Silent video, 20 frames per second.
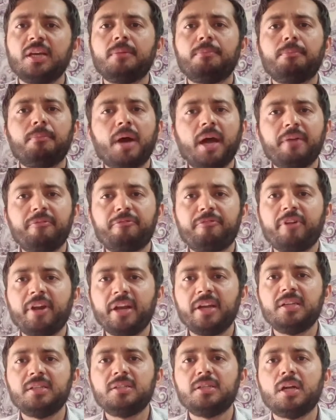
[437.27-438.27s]
my
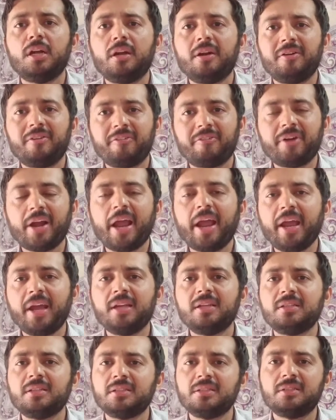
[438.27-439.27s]
friend
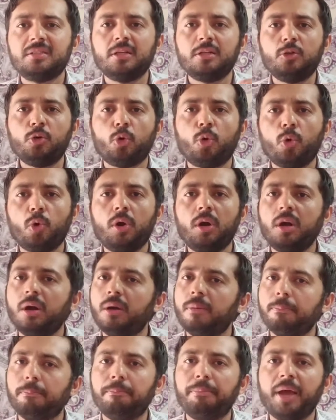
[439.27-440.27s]
rang the
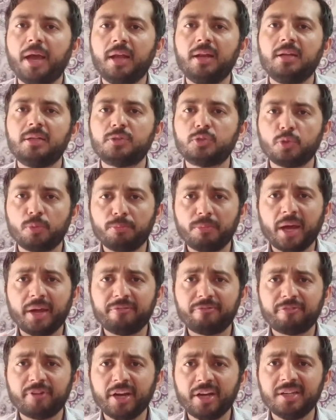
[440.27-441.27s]
doorbell. So my
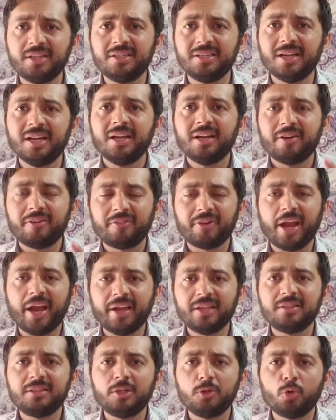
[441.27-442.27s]
friend
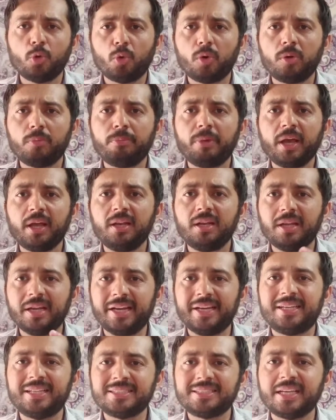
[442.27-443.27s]
rang the doorbell,
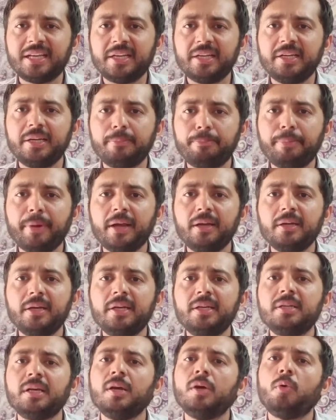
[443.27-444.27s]
it is an
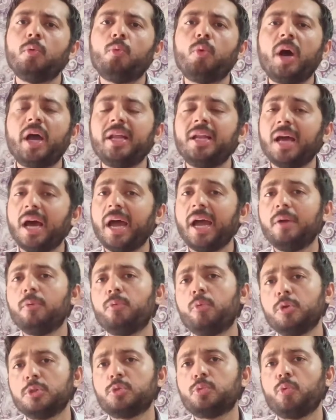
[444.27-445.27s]
independent. While I
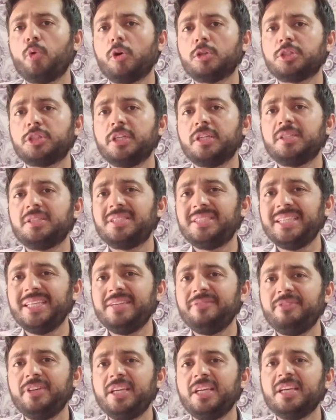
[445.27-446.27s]
was watching
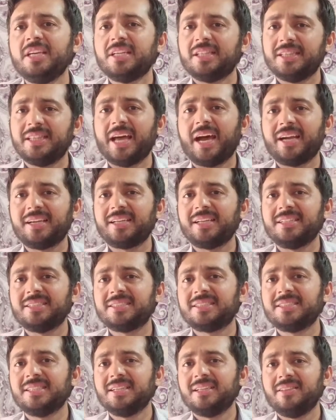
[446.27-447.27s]
TV, that
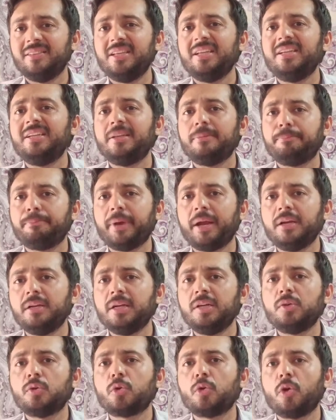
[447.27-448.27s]
is the
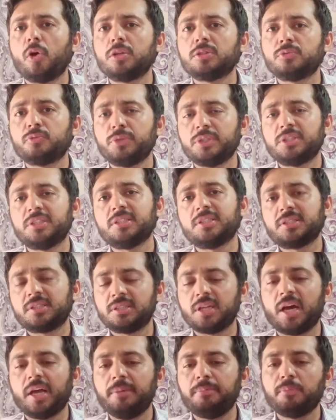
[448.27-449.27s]
dependent clause, which is
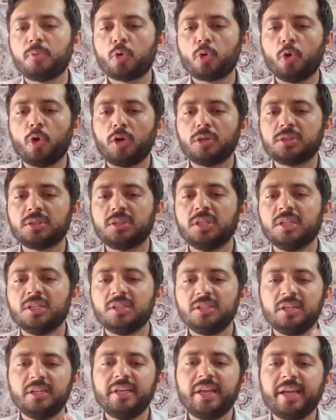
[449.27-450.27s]
time clause.
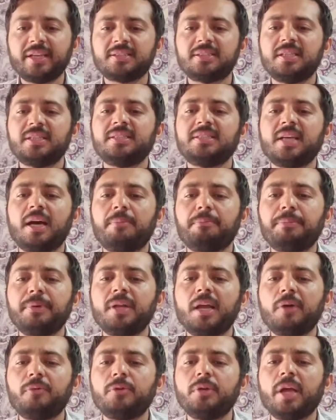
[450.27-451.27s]
The next example
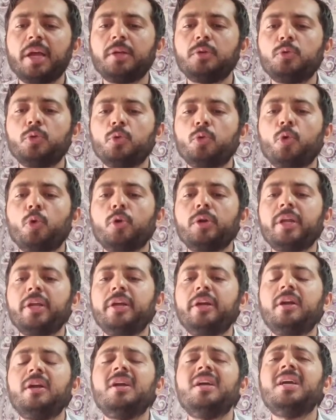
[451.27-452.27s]
I would like to quote
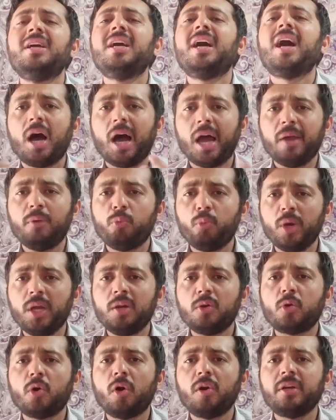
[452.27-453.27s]
here, I will
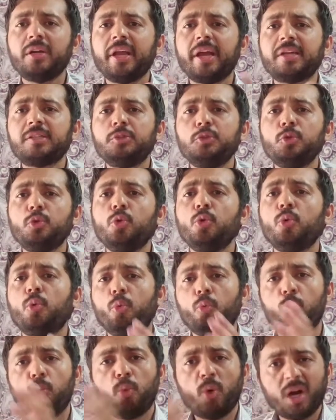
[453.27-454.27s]
contact you
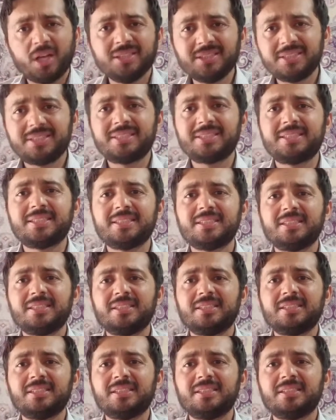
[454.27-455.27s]
once
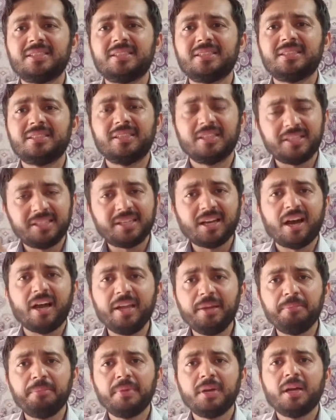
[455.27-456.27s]
the
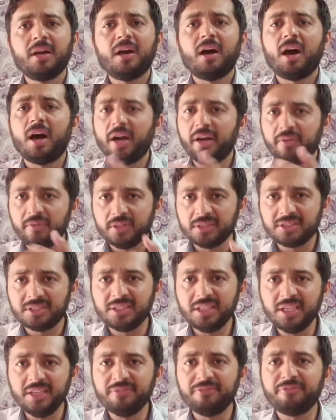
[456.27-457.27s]
time I
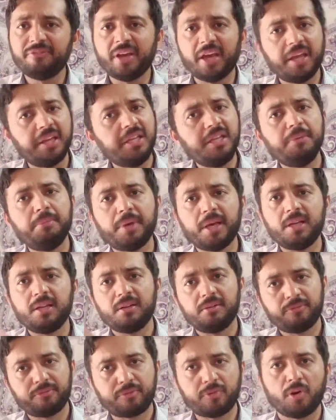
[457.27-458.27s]
receive an email
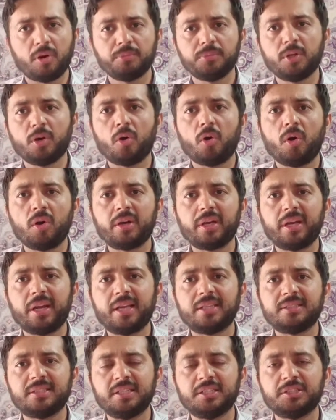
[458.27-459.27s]
from the
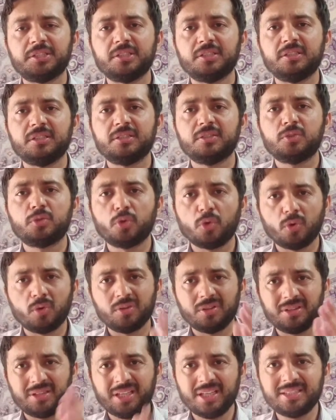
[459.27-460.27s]
organization. So
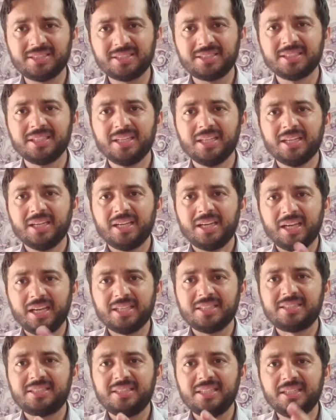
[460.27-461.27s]
this
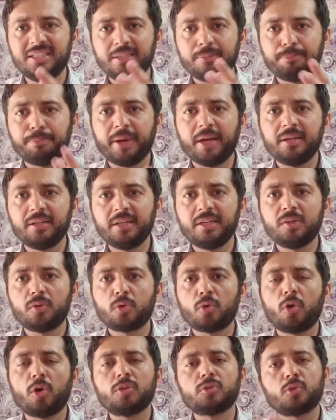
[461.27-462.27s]
is the dependent
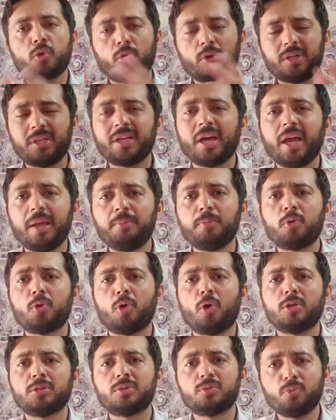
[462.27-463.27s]
clause or time
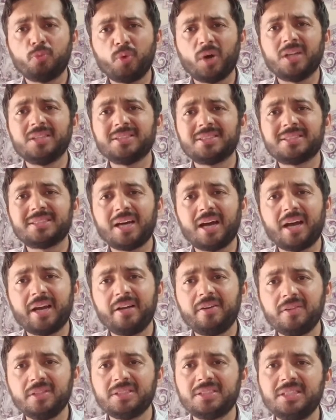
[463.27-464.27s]
clause, once I
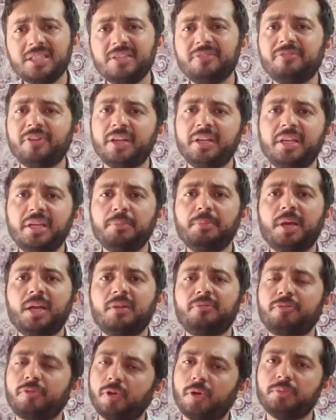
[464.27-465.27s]
receive an email
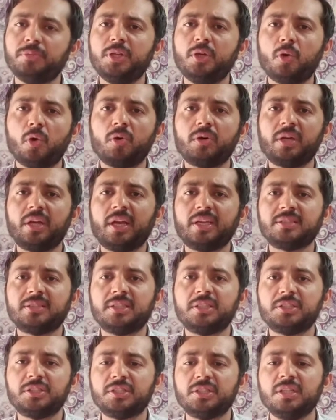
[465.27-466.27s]
from the
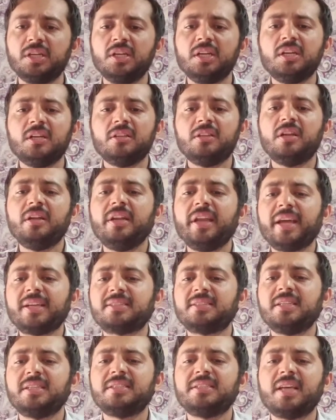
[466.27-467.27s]
organization. The
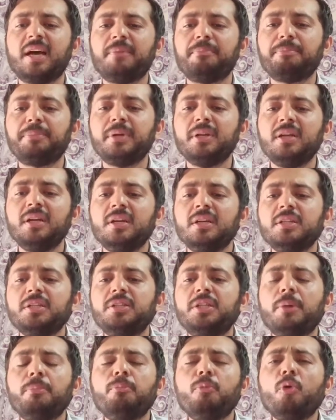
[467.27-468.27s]
next example,
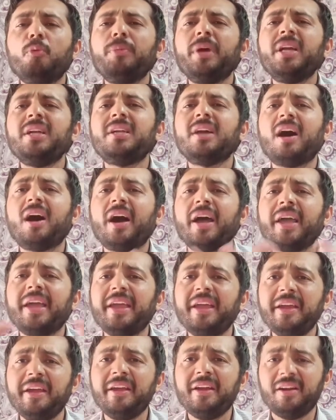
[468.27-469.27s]
the moment I
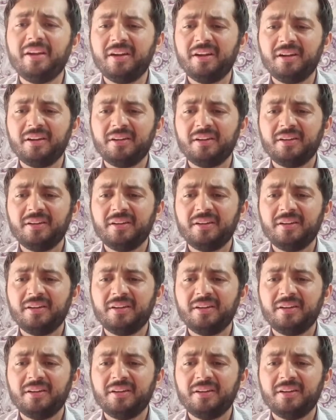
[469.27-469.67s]
hear